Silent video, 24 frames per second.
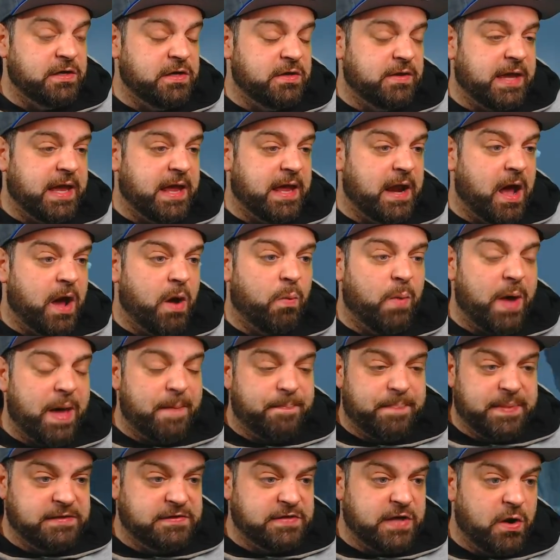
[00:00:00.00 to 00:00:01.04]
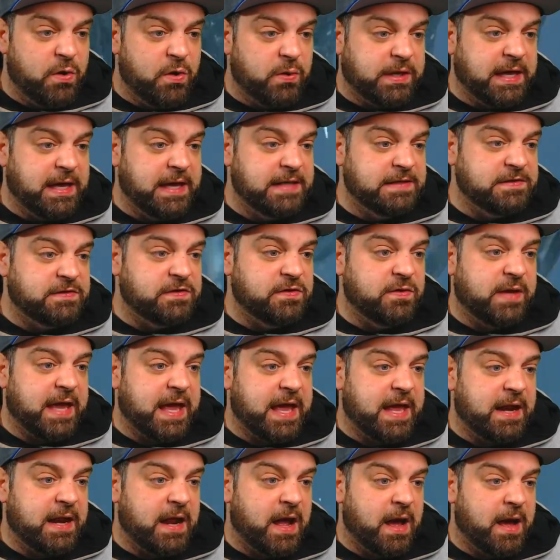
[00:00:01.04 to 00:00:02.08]
You get uh, weapon tokens, you
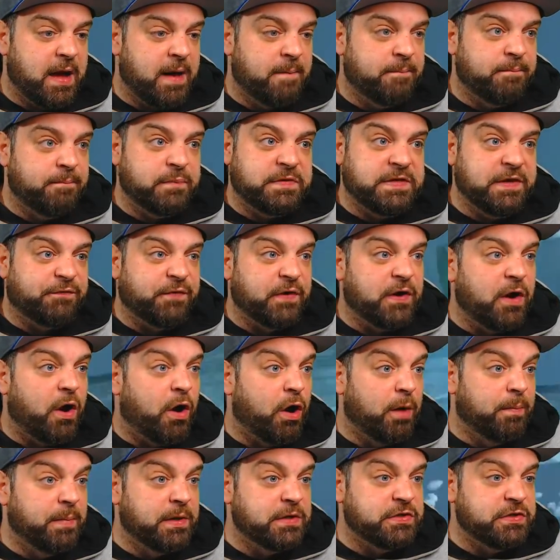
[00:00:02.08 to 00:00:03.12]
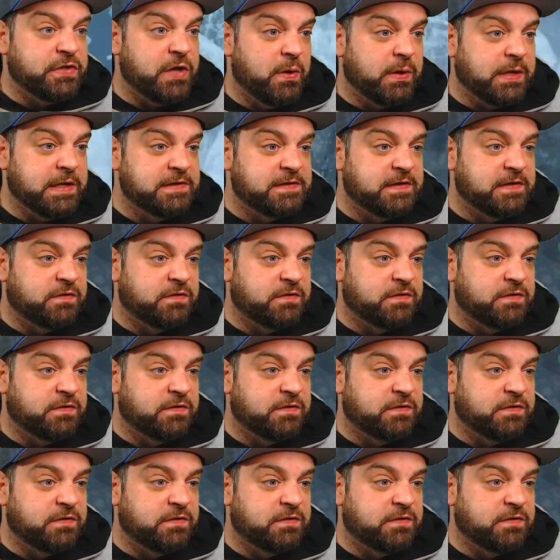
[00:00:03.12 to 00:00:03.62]
get um, different armor tokens as